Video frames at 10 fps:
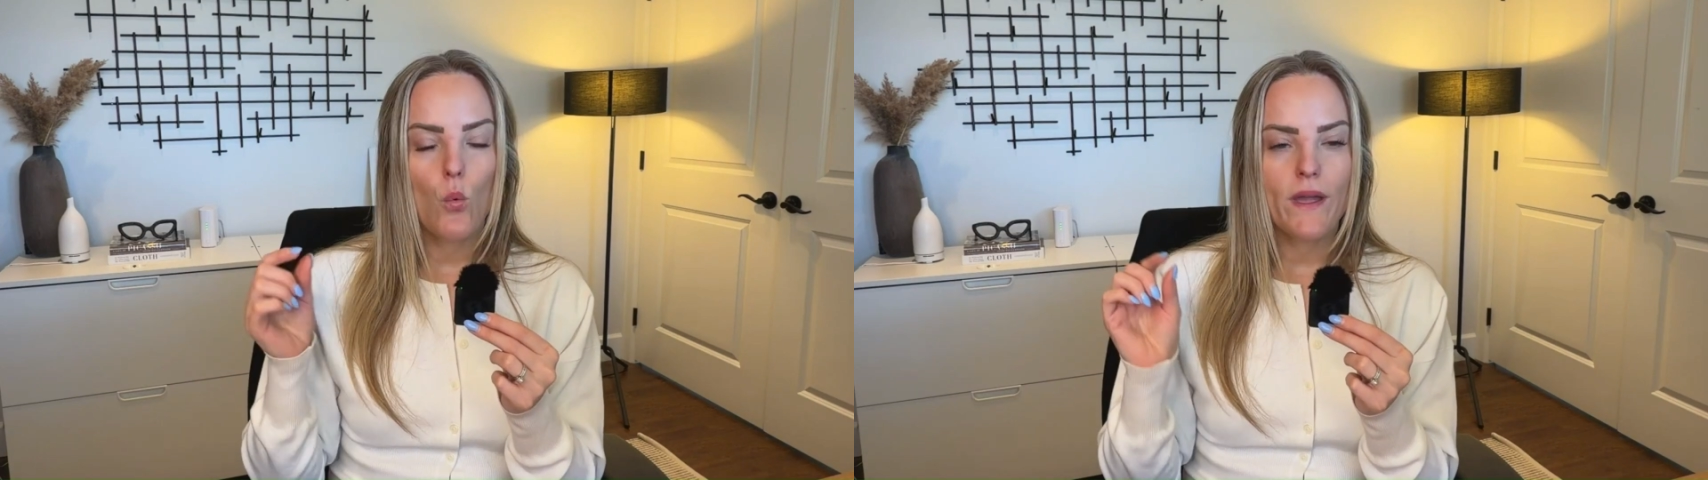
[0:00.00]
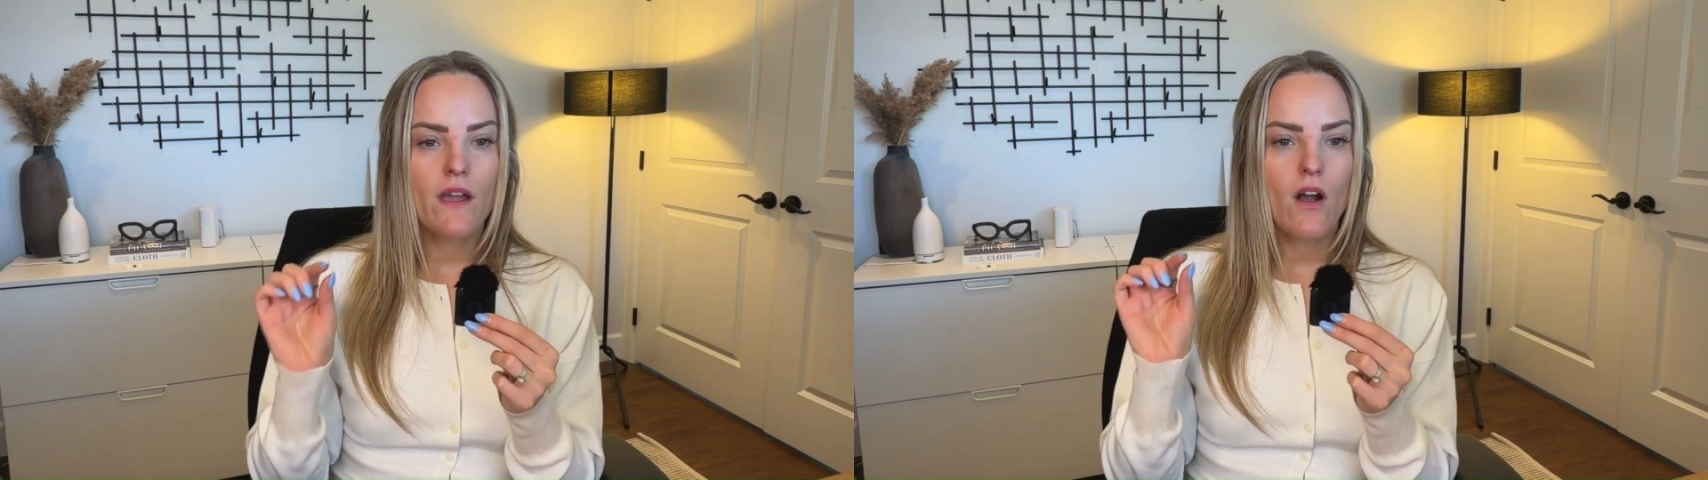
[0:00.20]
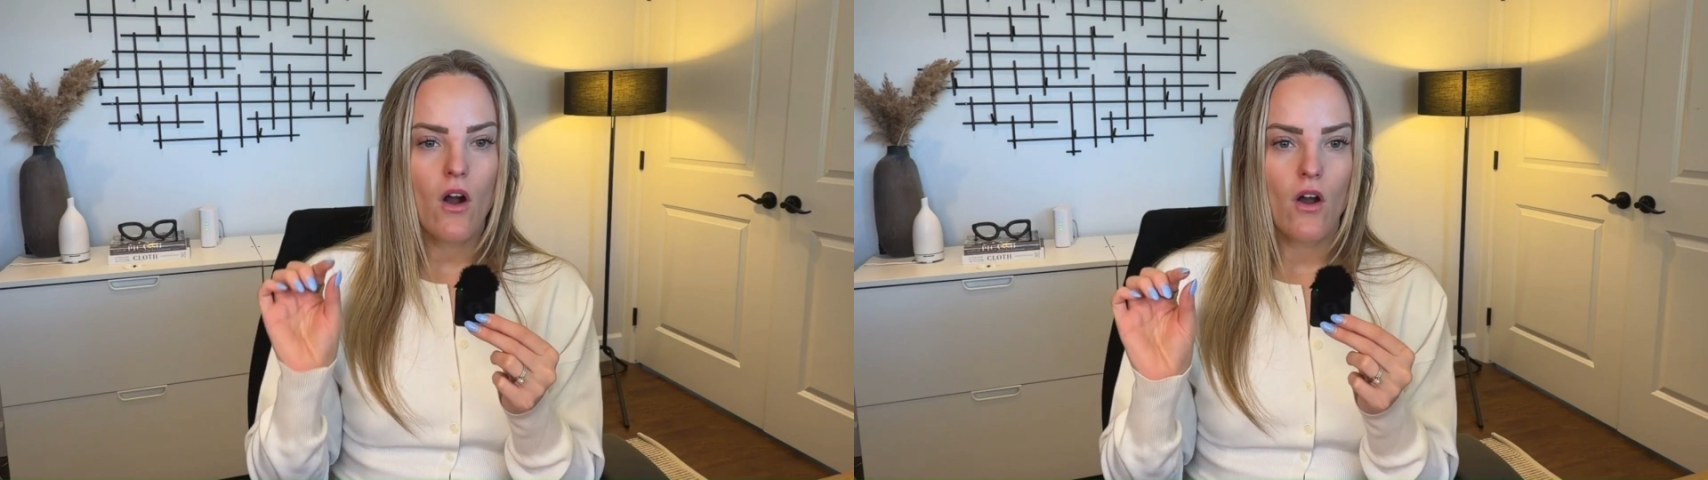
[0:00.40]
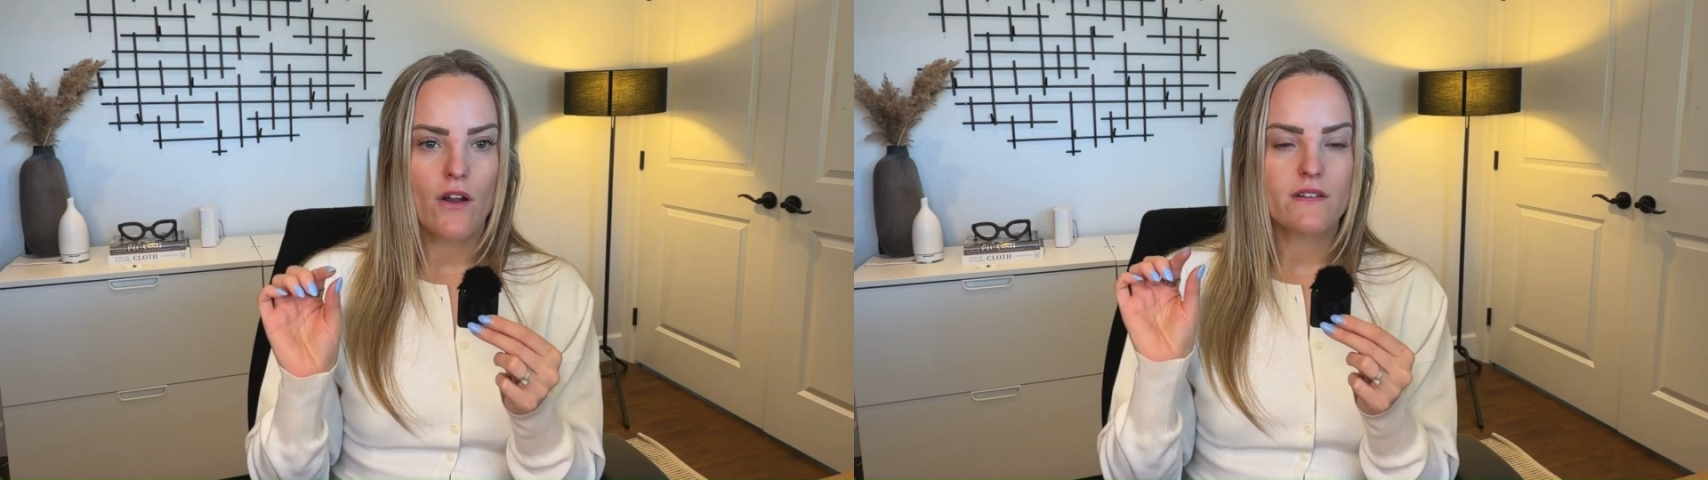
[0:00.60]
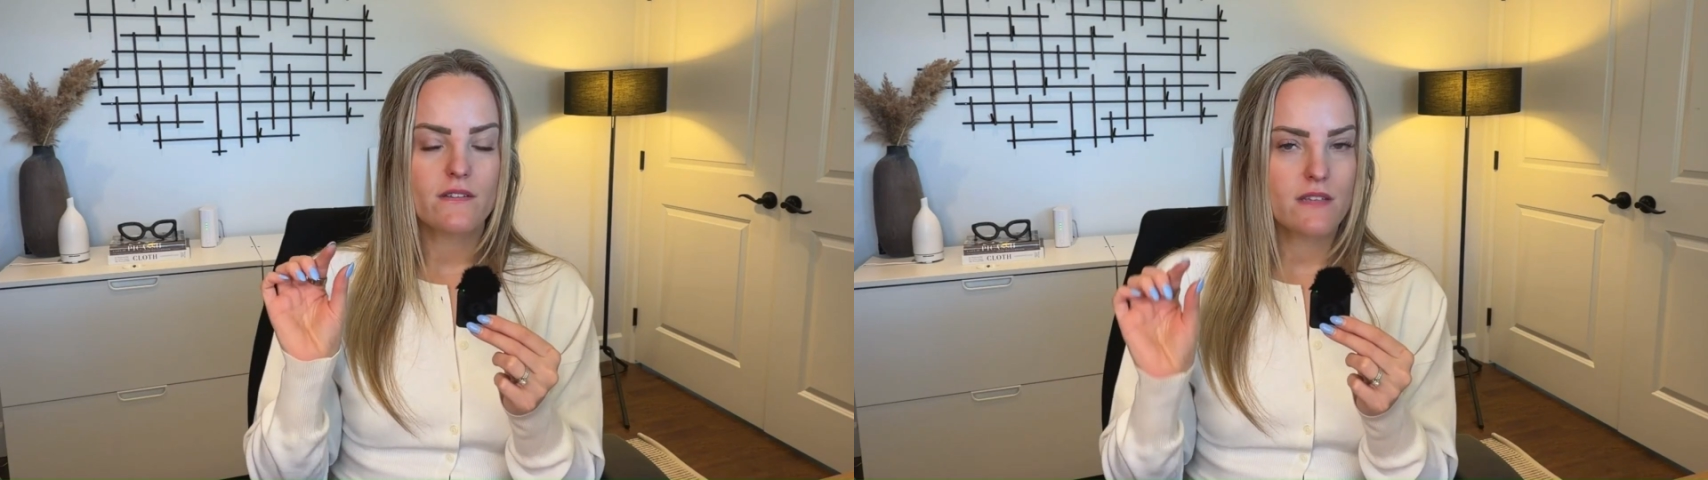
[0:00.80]
we
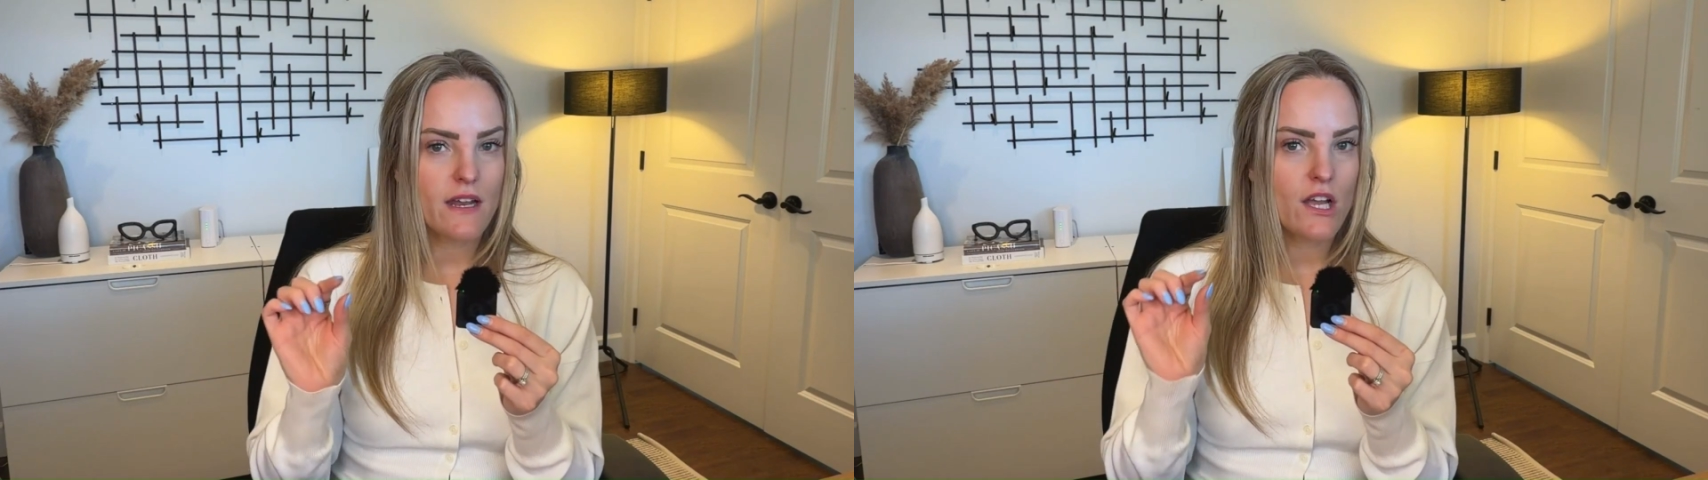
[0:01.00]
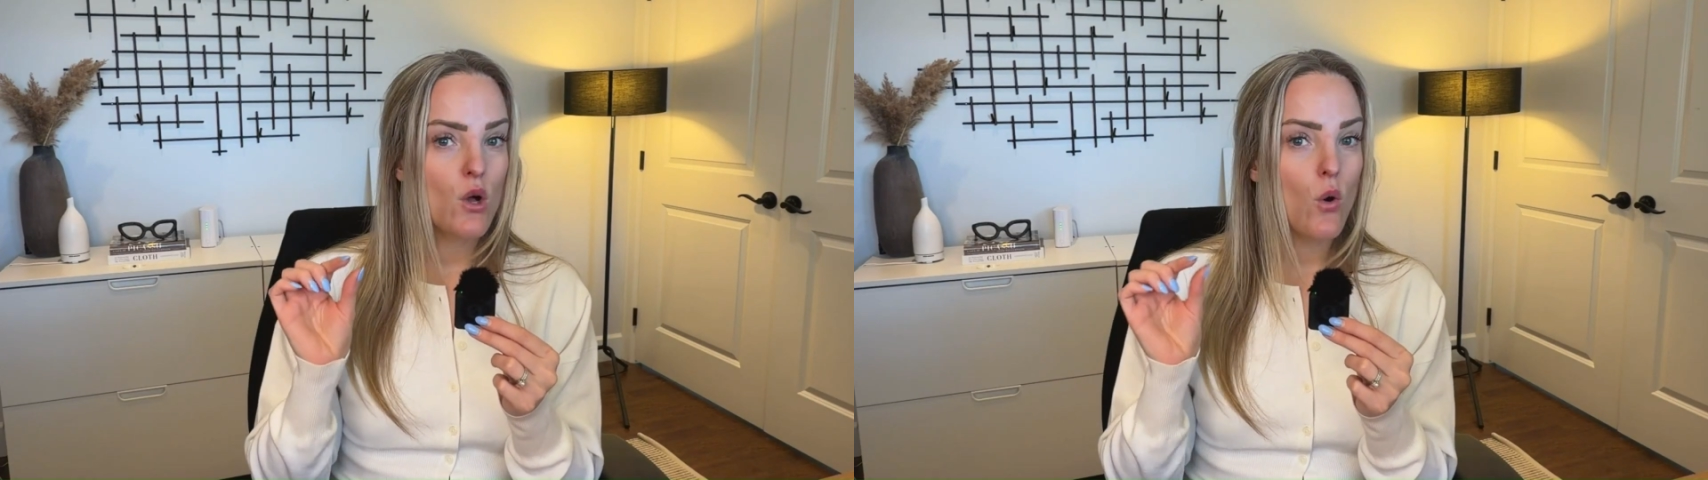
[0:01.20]
are setting